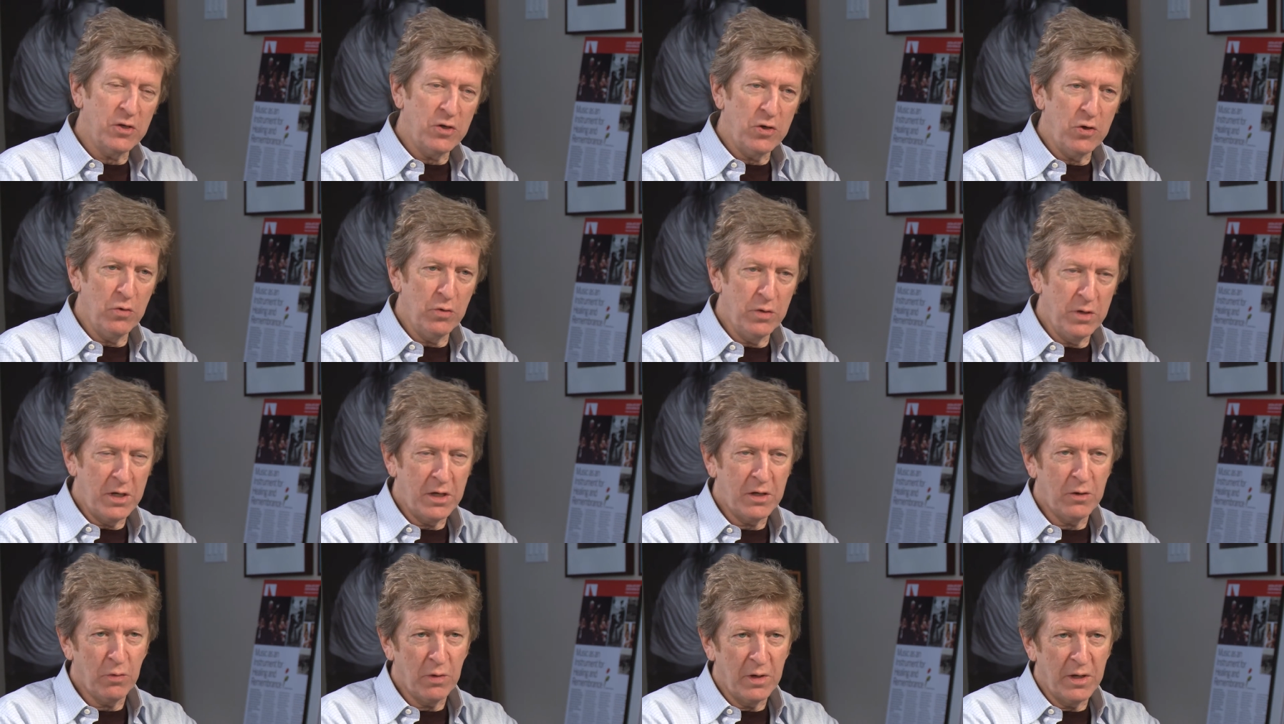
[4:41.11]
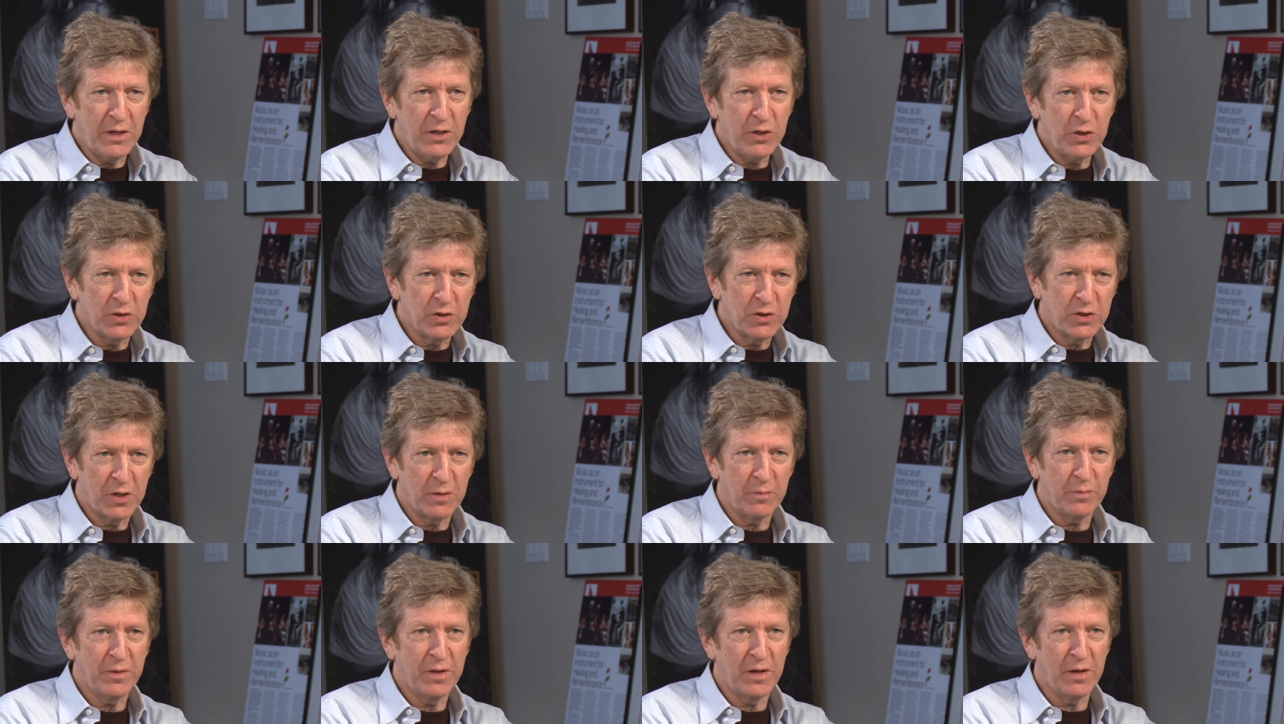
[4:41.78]
a unique
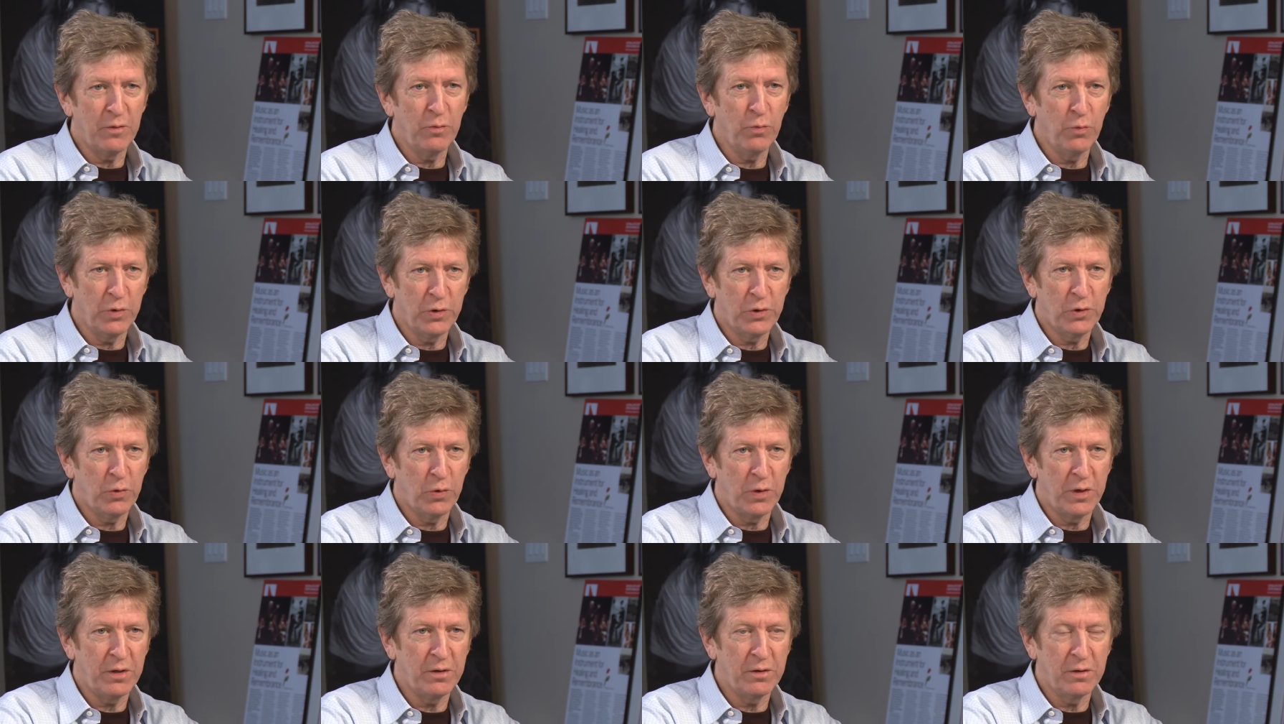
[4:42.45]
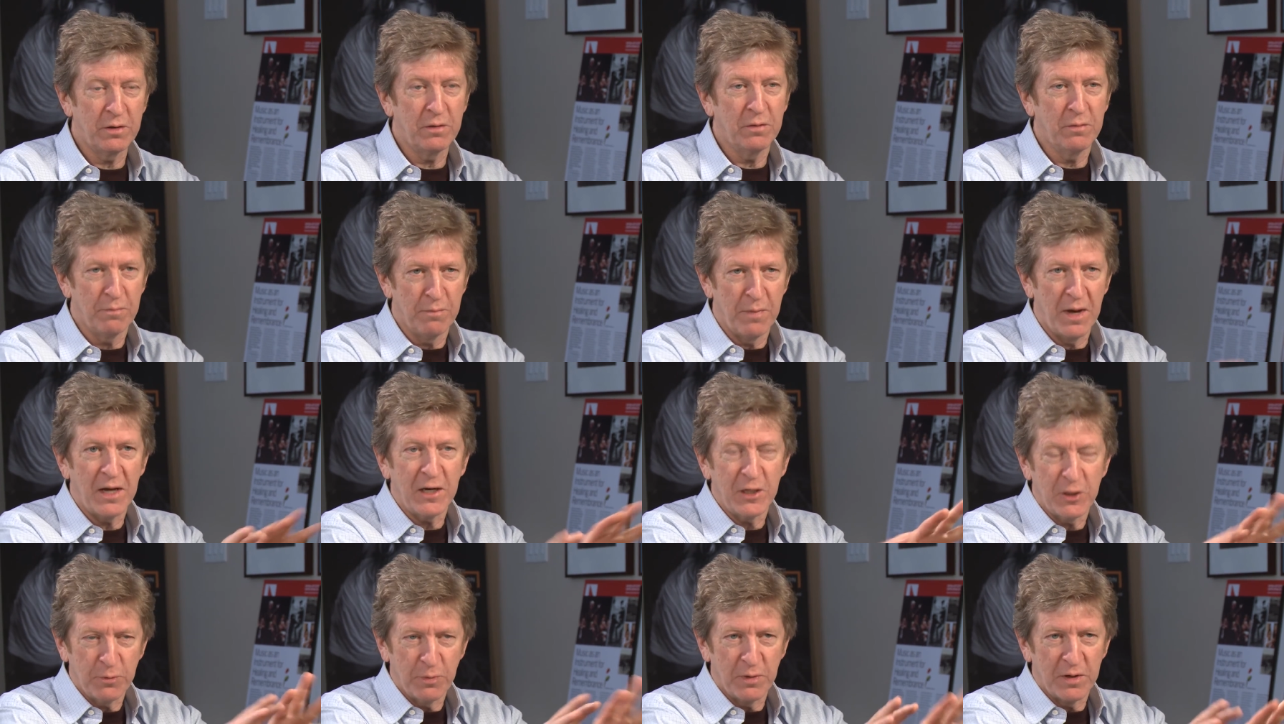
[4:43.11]
relationship then between
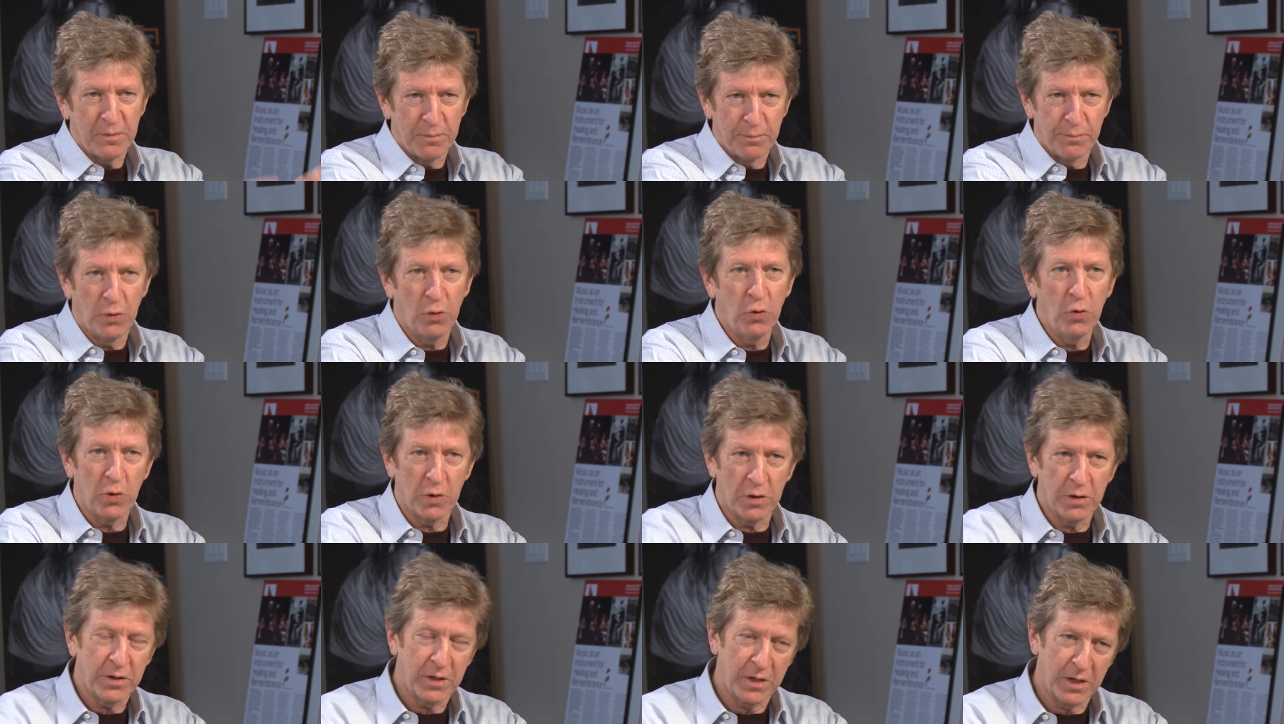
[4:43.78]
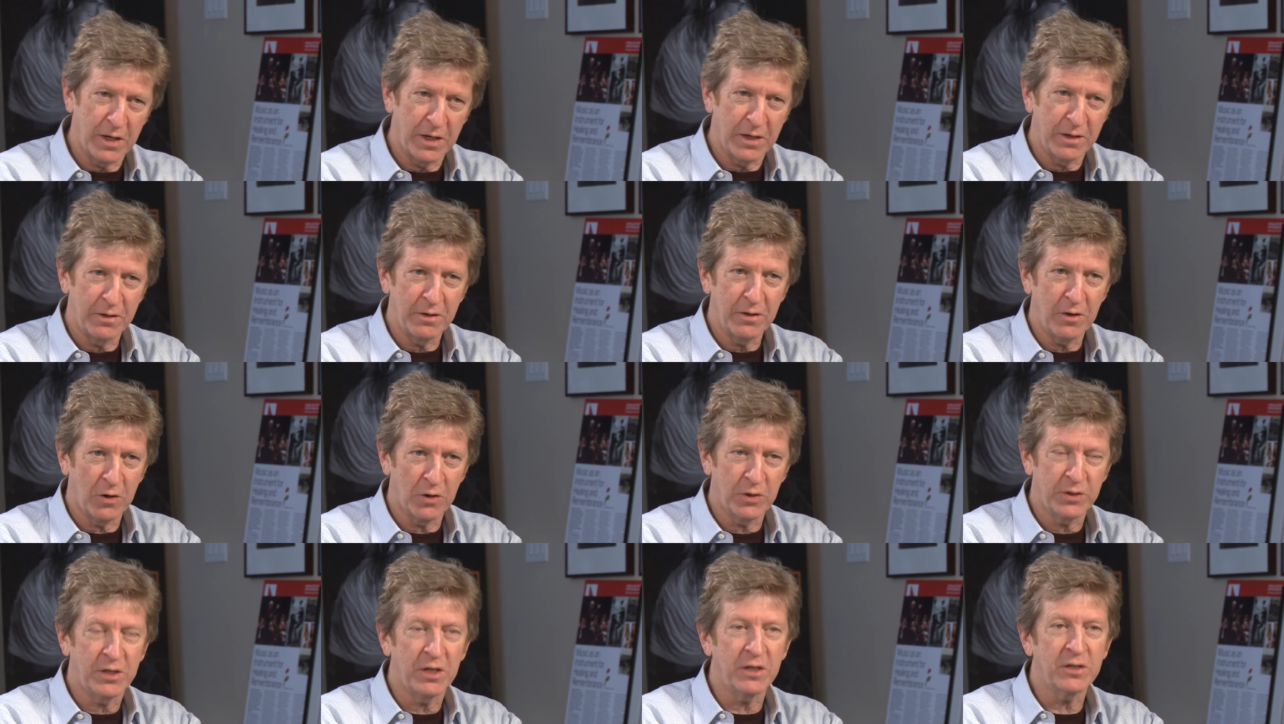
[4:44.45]
management and board and
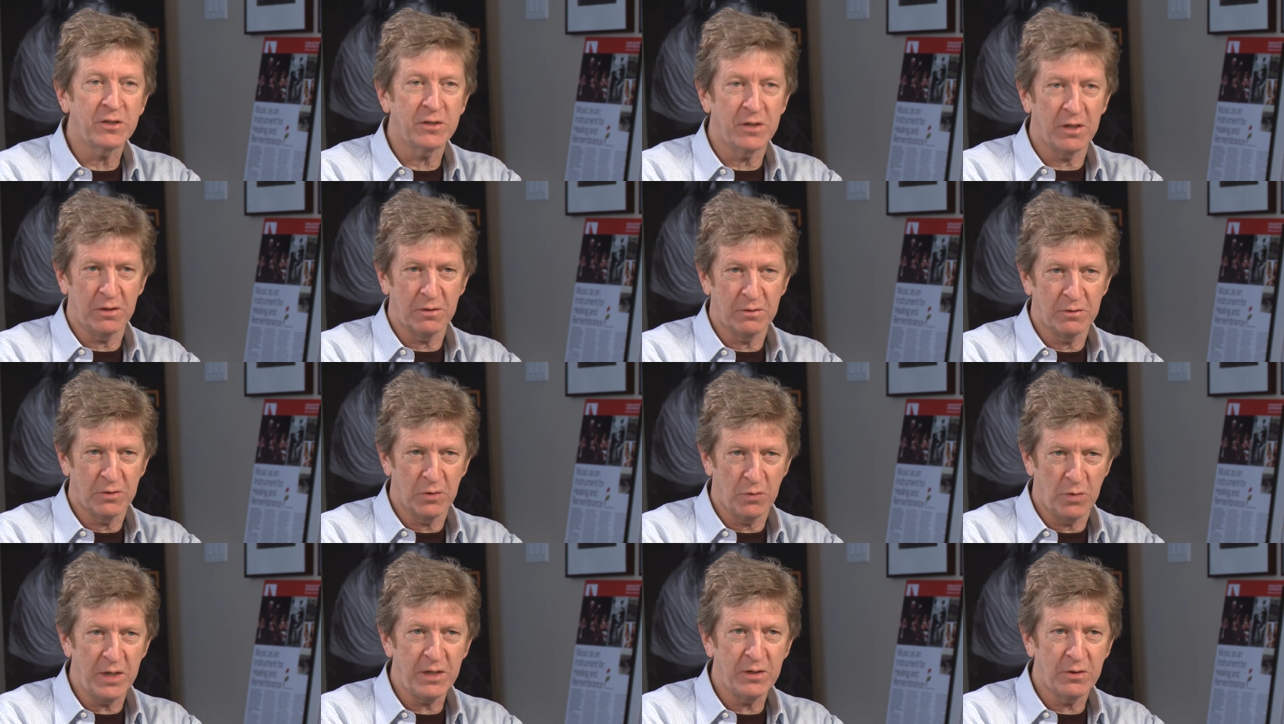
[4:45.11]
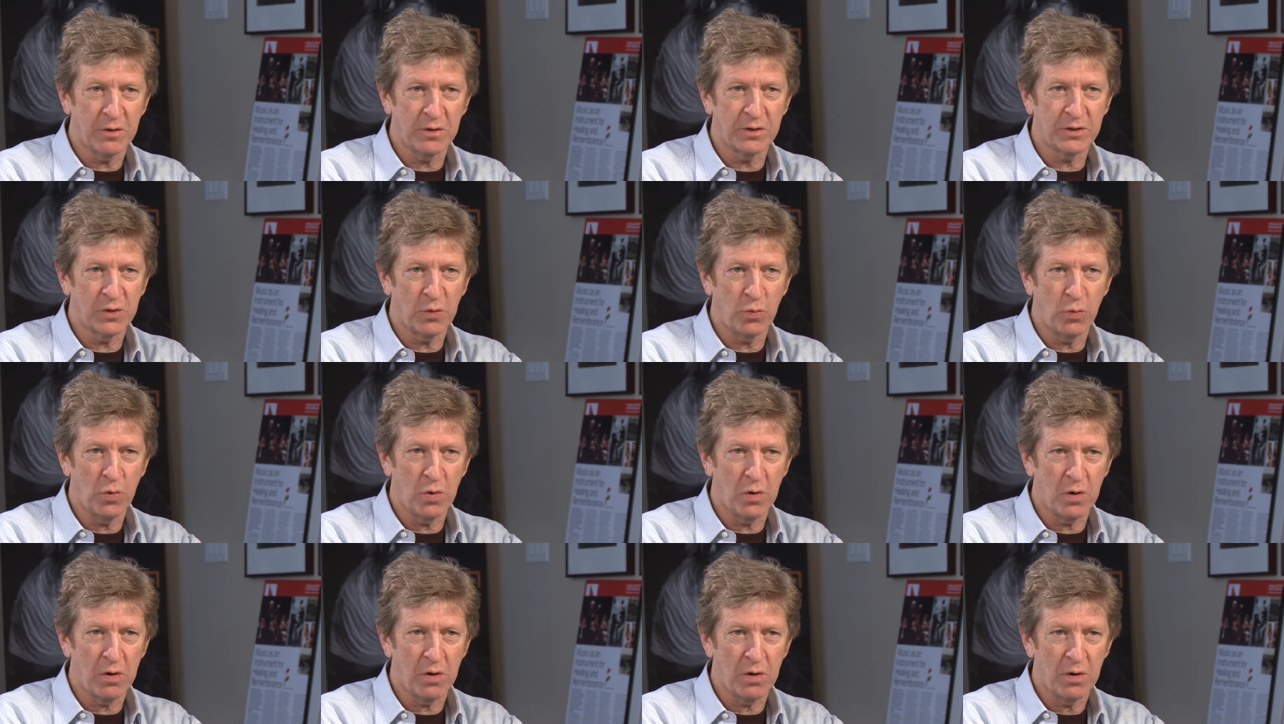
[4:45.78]
artistic director, as it
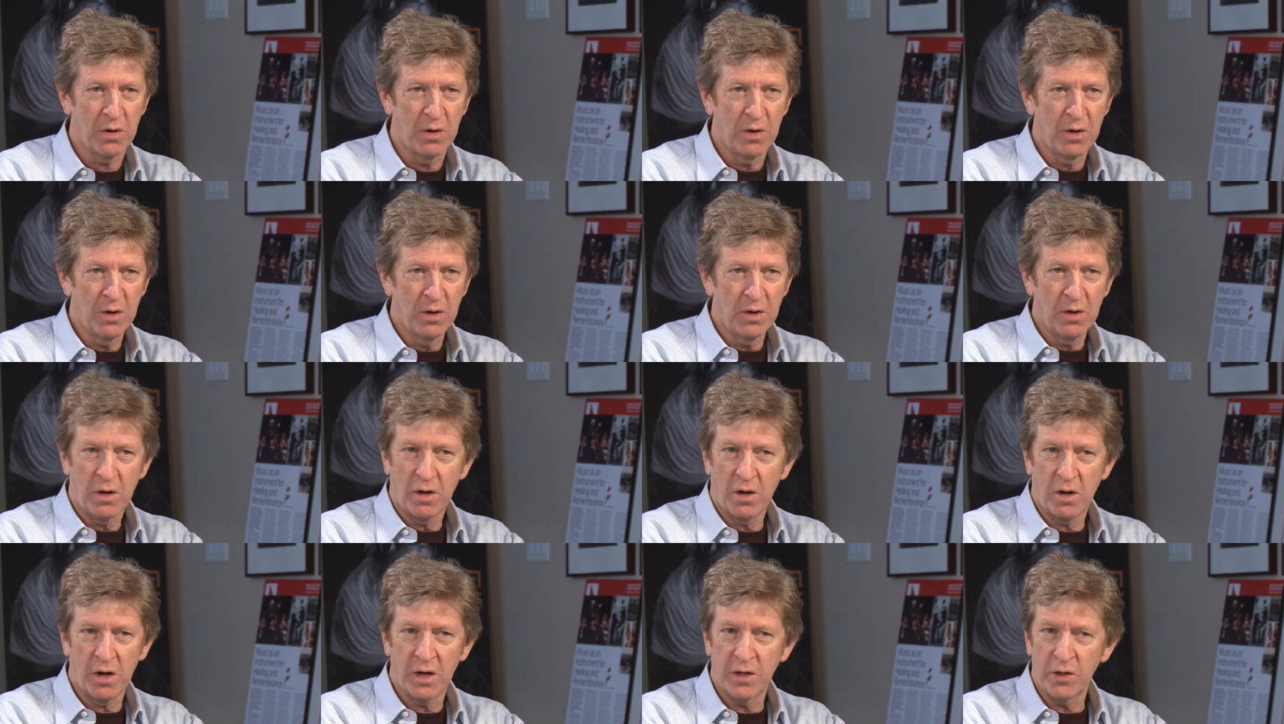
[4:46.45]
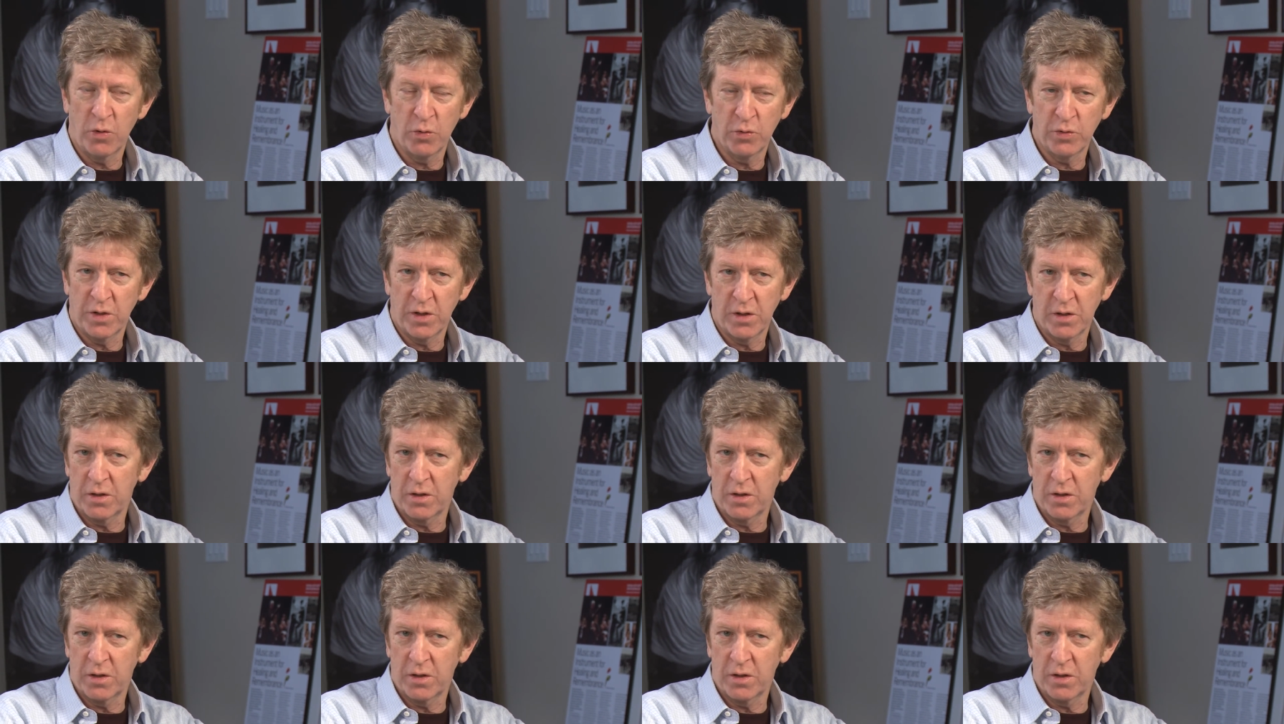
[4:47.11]
were. Yep. I don't.